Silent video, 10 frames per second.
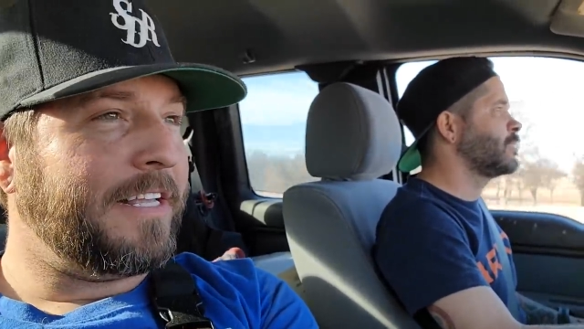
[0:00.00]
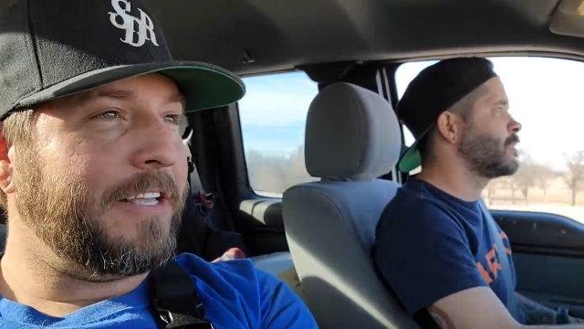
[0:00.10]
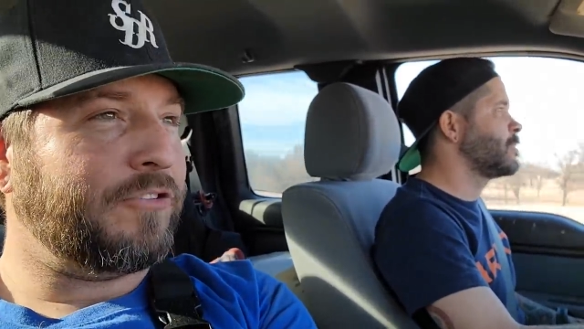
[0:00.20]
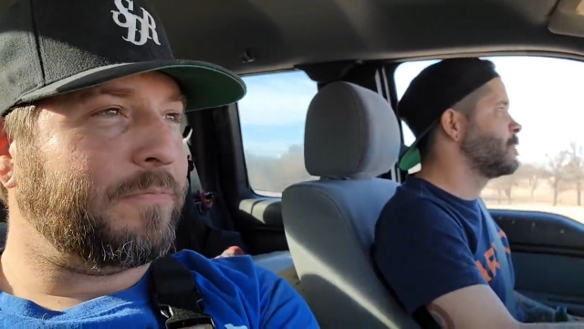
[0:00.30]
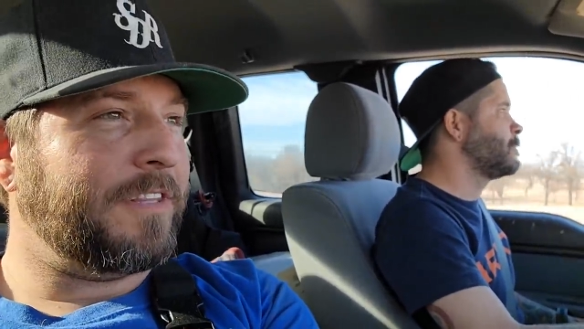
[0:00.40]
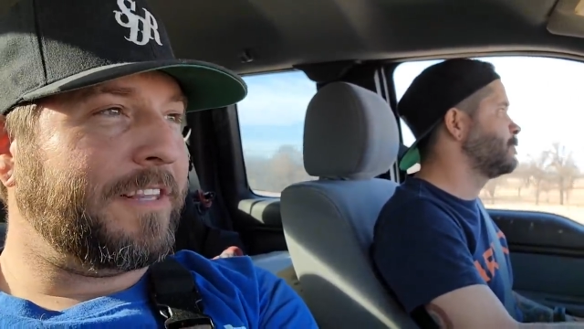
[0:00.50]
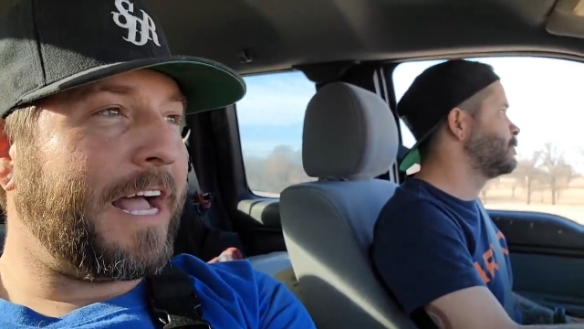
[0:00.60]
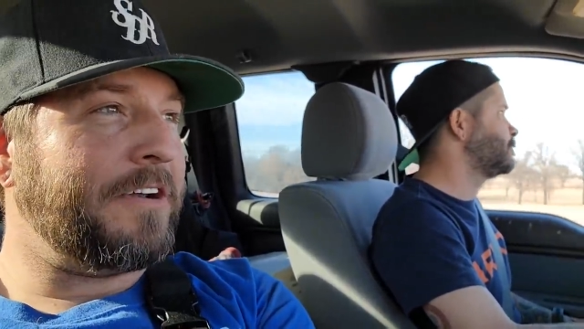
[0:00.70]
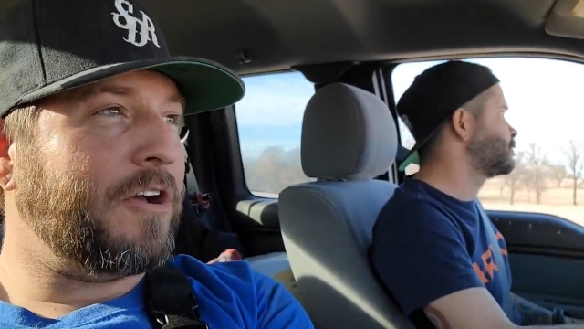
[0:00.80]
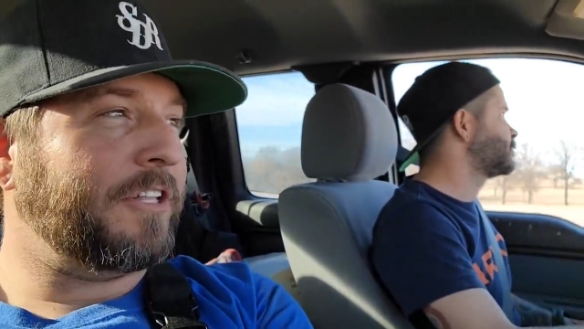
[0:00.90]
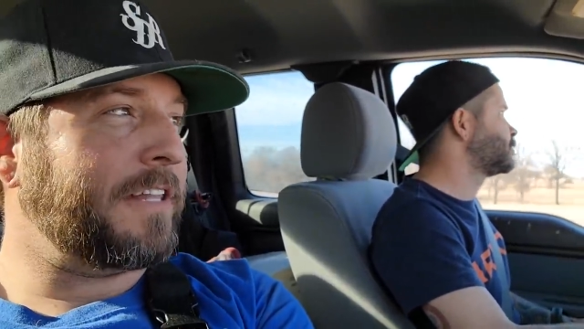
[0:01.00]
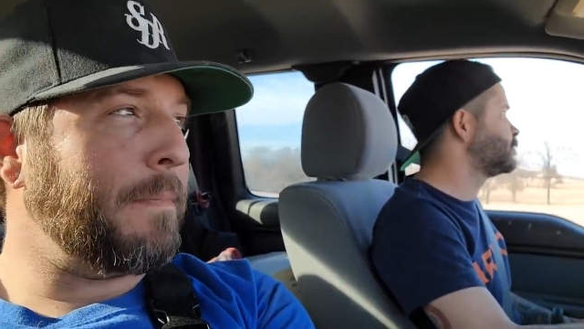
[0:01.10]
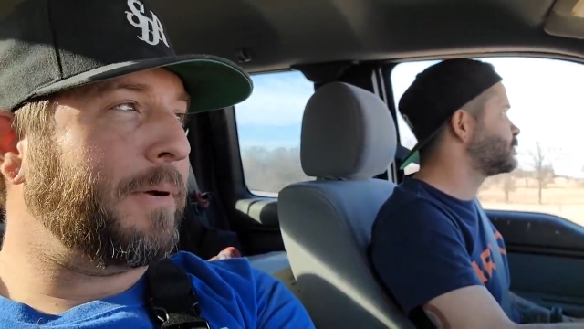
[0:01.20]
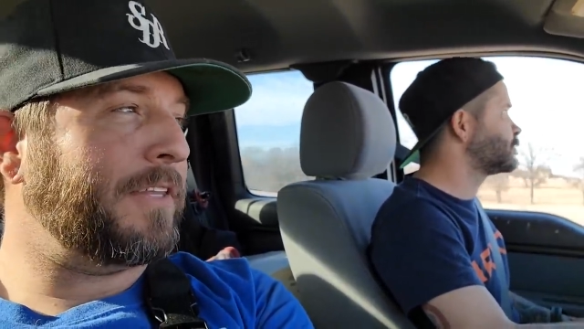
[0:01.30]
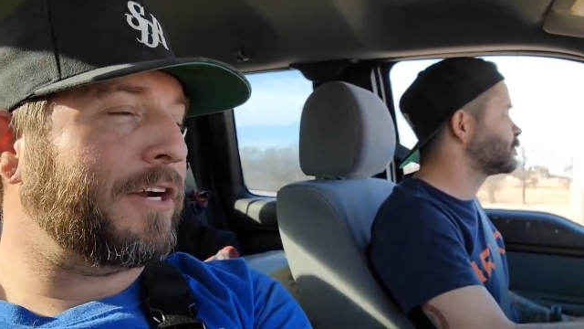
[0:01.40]
Speaker 1: is I know that
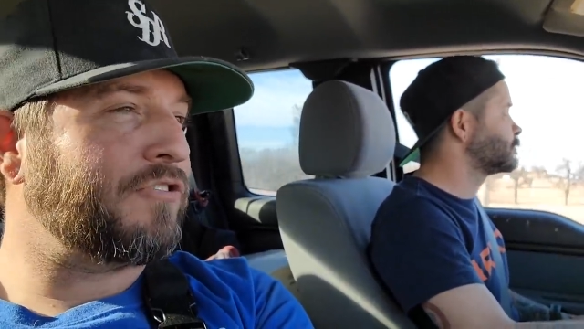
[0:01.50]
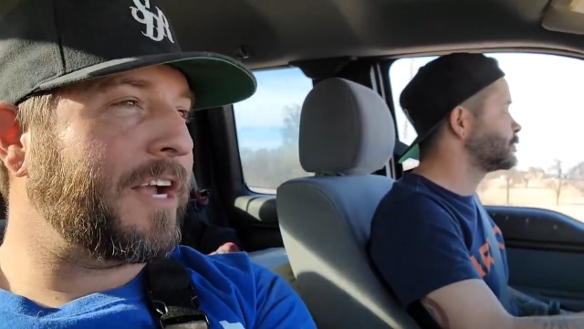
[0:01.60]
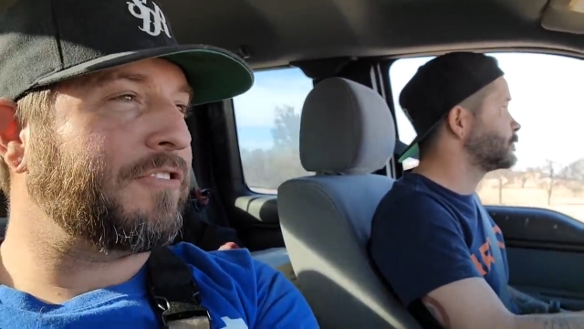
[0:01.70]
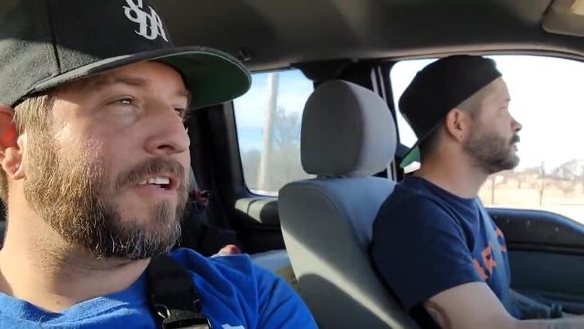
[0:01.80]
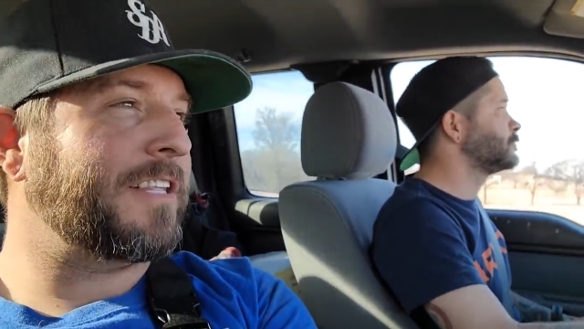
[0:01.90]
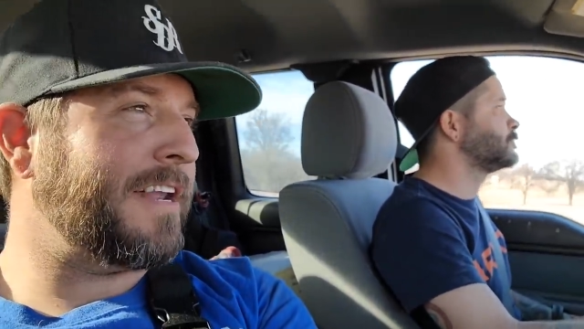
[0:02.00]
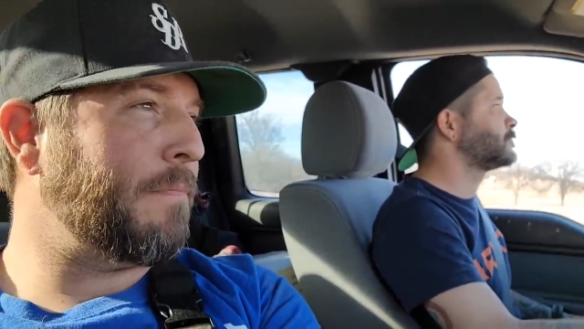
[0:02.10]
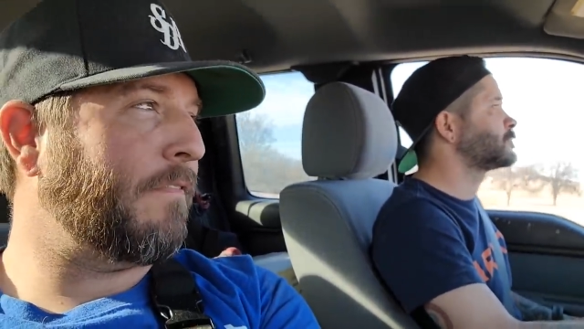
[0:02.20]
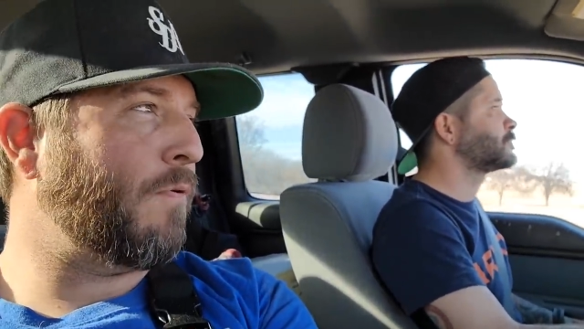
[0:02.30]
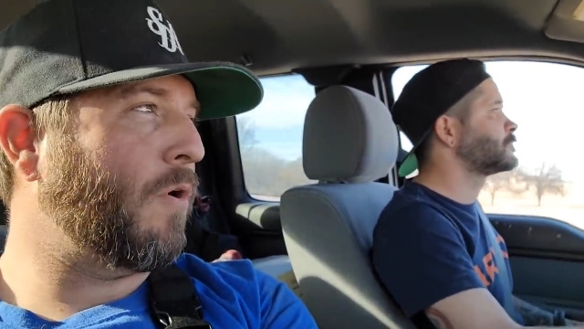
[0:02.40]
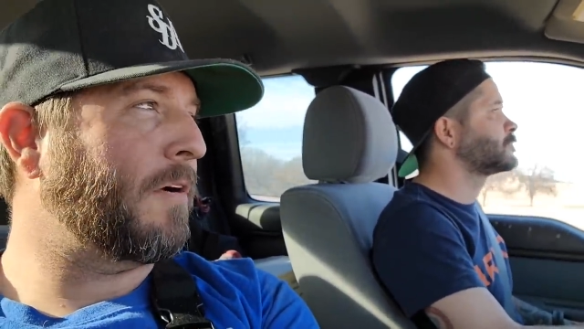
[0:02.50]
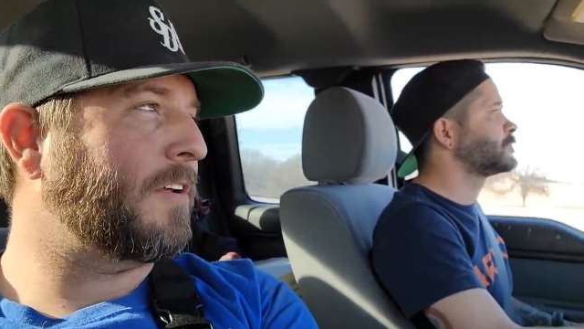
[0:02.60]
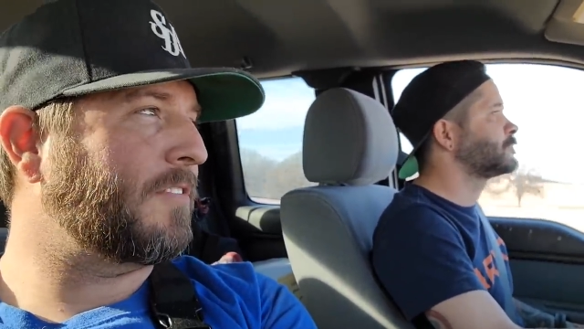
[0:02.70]
they put their trash out the day before